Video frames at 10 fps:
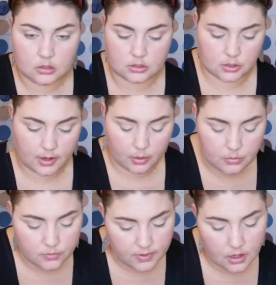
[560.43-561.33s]
So now
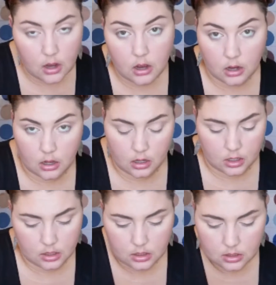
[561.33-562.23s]
moving
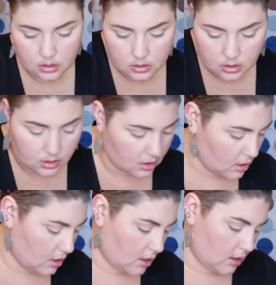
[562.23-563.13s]
on
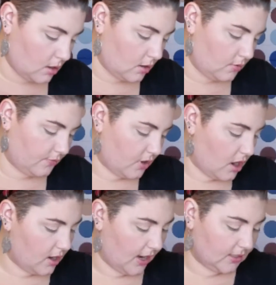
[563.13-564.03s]
for
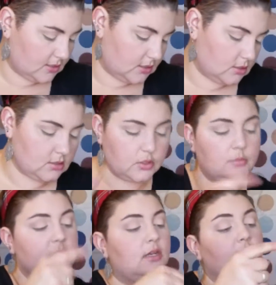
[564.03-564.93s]
our next, so
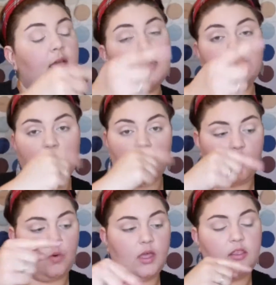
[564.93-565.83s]
I'm just going to kind of
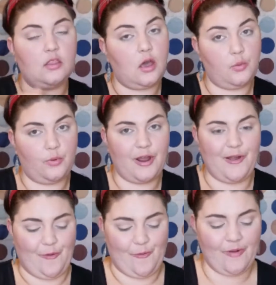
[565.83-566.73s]
go in a
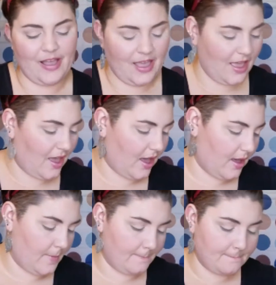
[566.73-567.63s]
row,
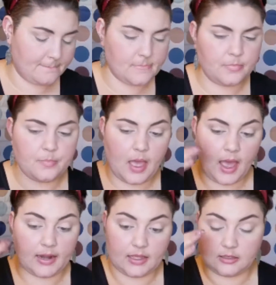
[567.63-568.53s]

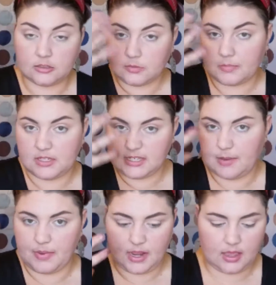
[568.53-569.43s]
adding
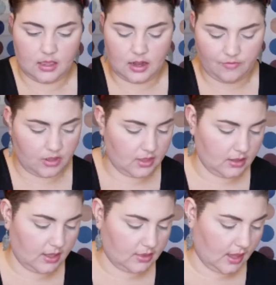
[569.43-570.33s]
deepening and
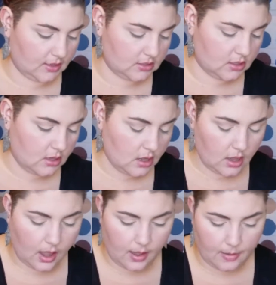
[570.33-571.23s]
everything like that.
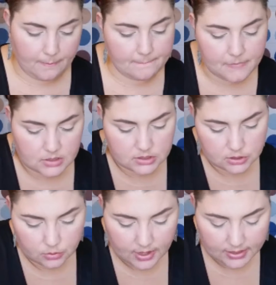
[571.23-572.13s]

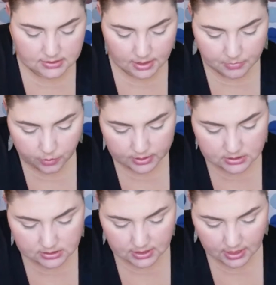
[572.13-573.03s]
So next I'm going
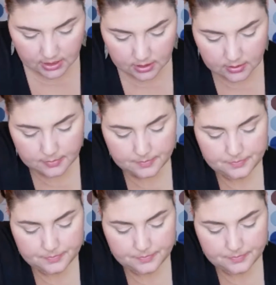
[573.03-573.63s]
to take